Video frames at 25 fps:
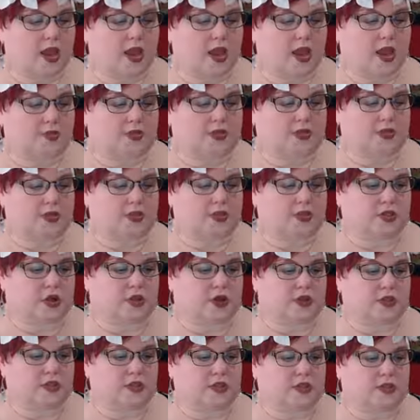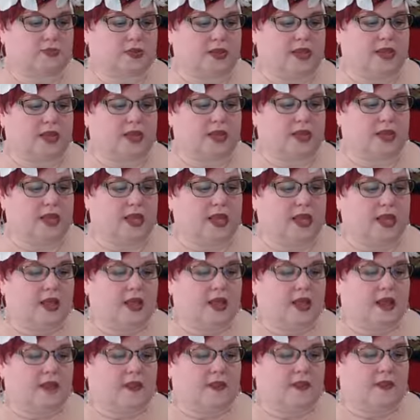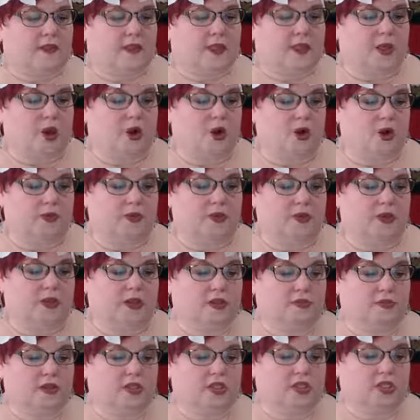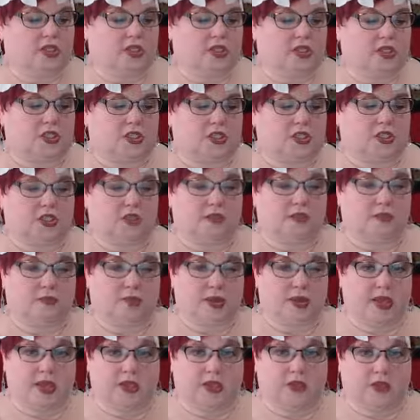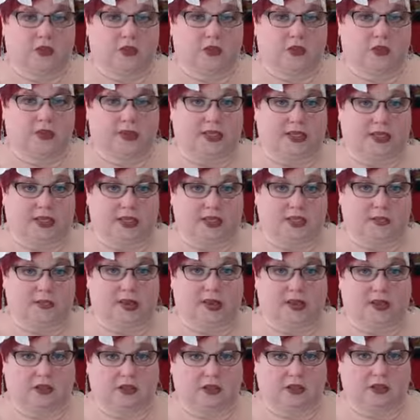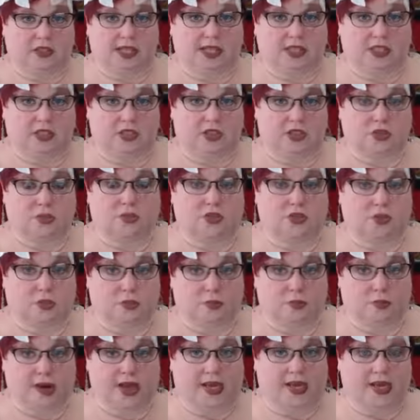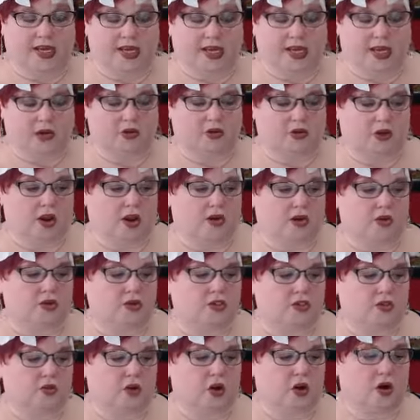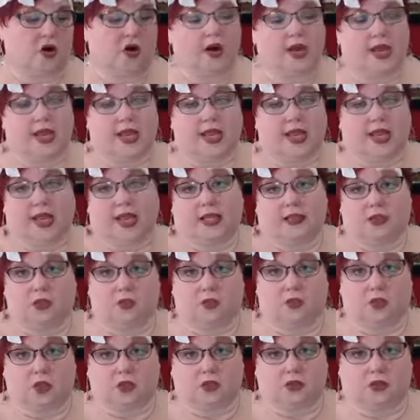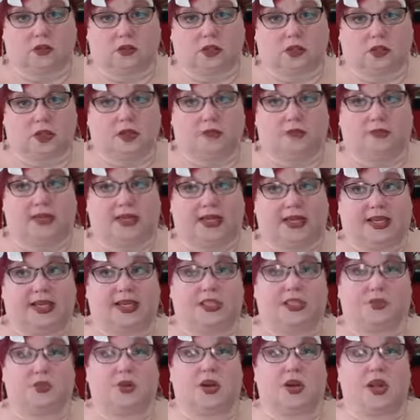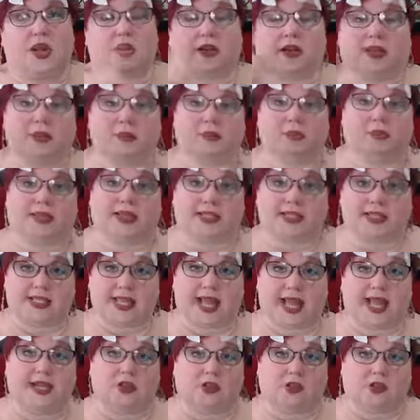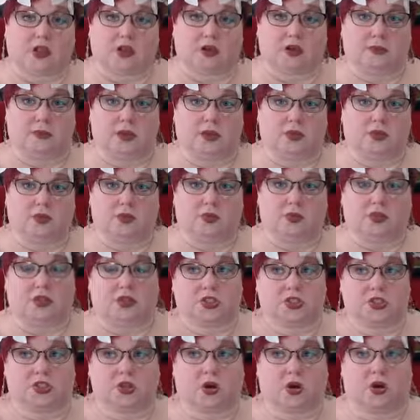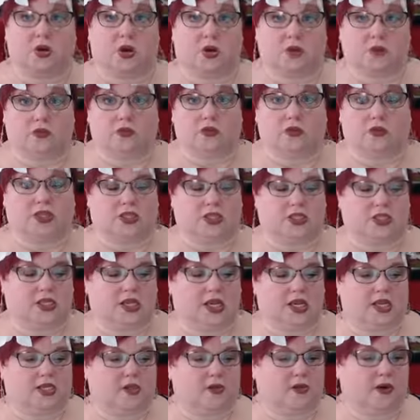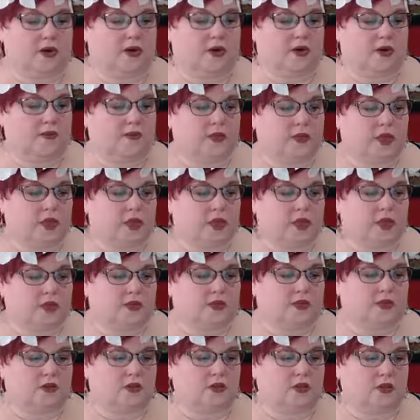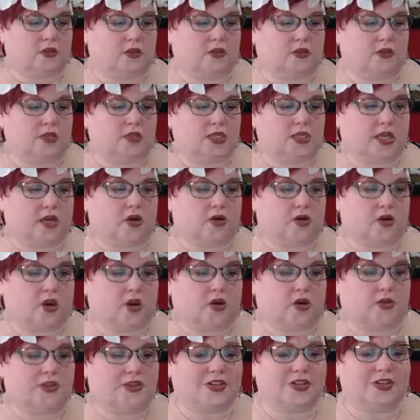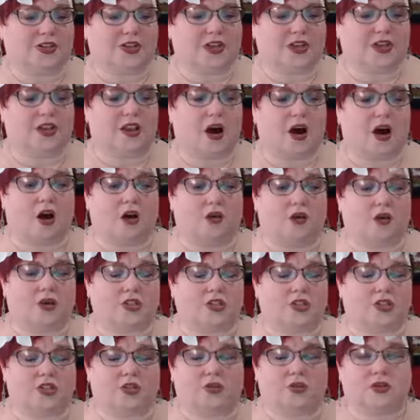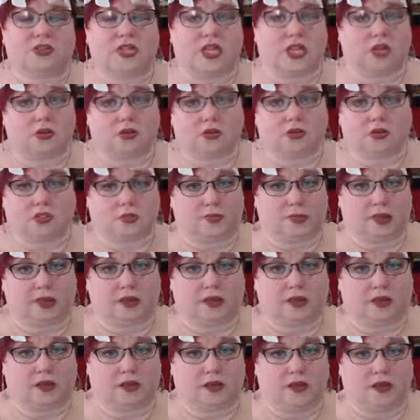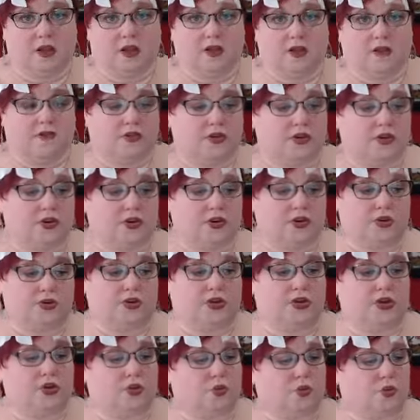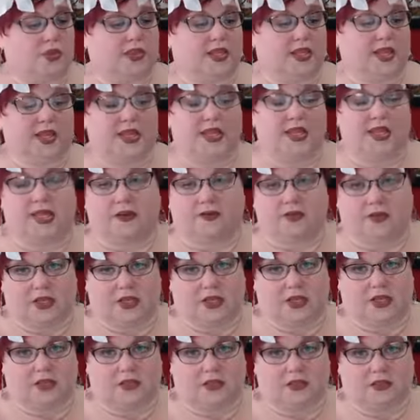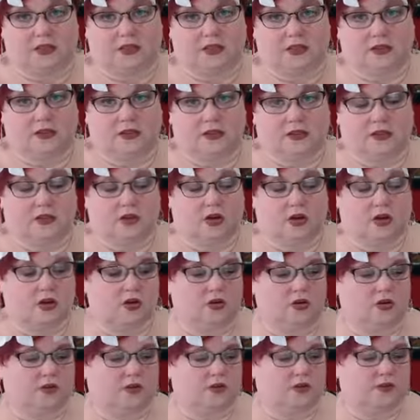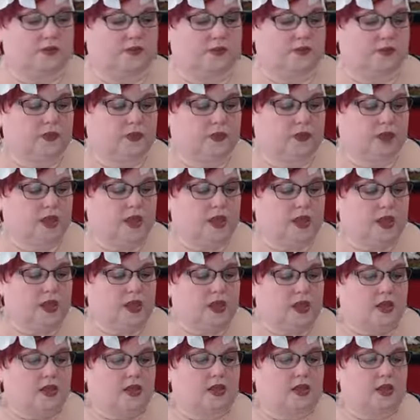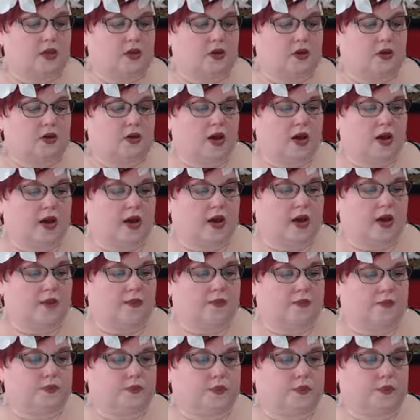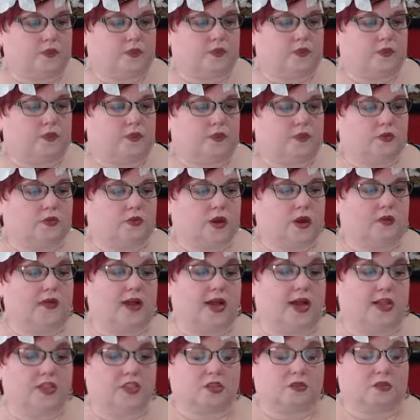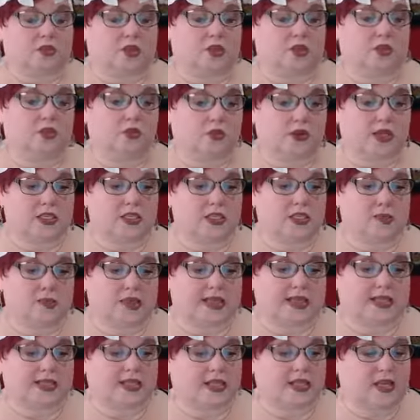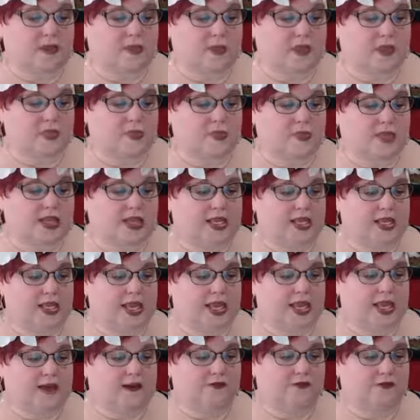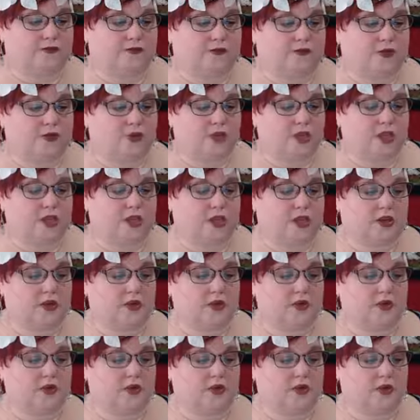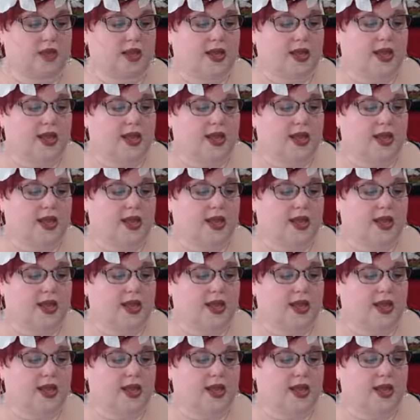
Um, so it's going to be the Hermit, the Magician, Pentacles, because Pentacles has to do with your body and how grounded you are, and the world, because we're at a complete cycle almost. We're going to start over in January. So those are the tarot cards. And you can always do a tarot spell for the new year with any of these cards. So um, I've got some Yule recipes in this PDF for you.